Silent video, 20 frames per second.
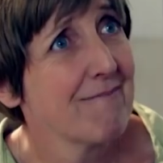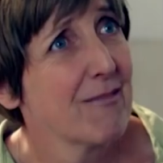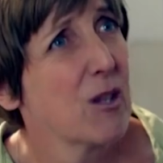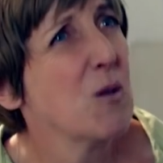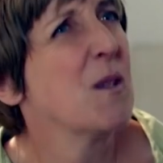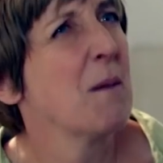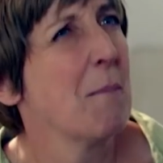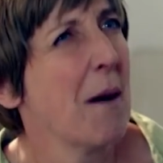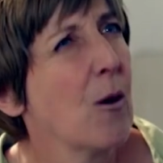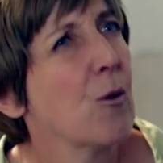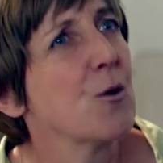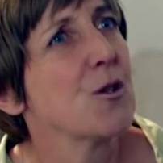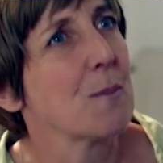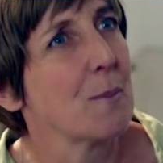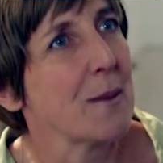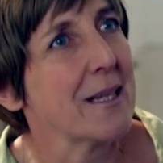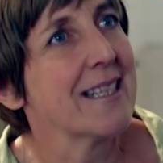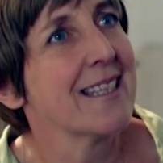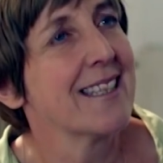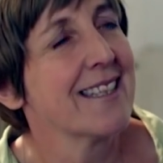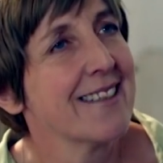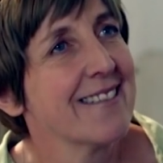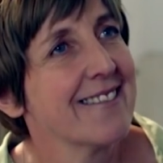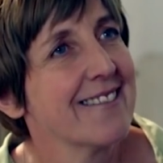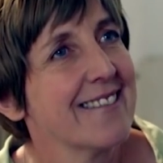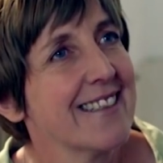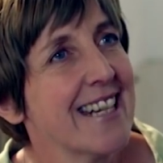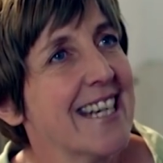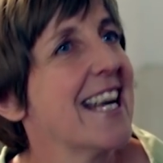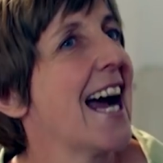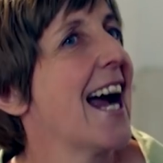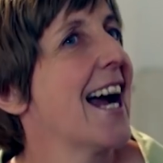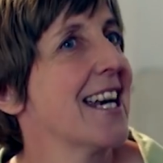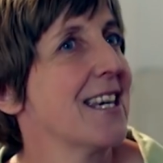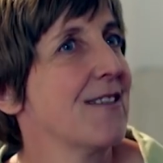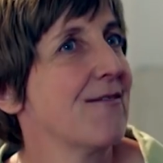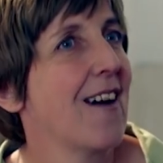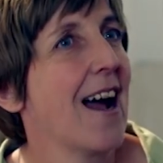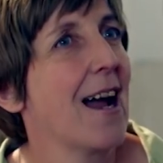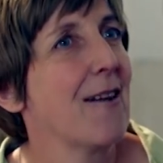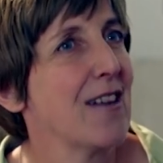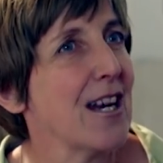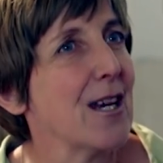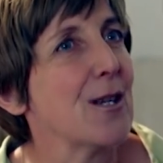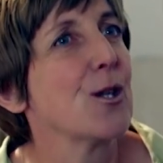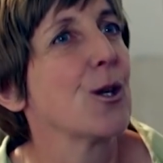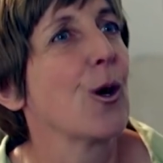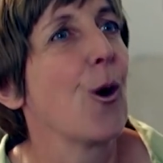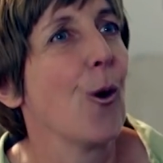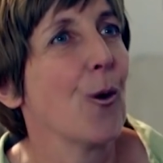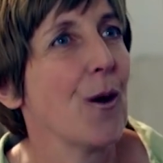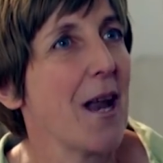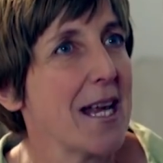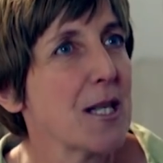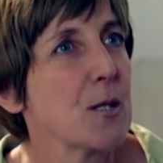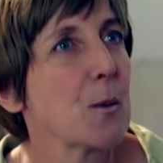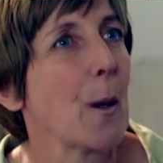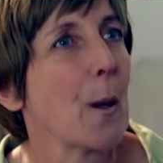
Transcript: losing my husband. He died 5 years ago next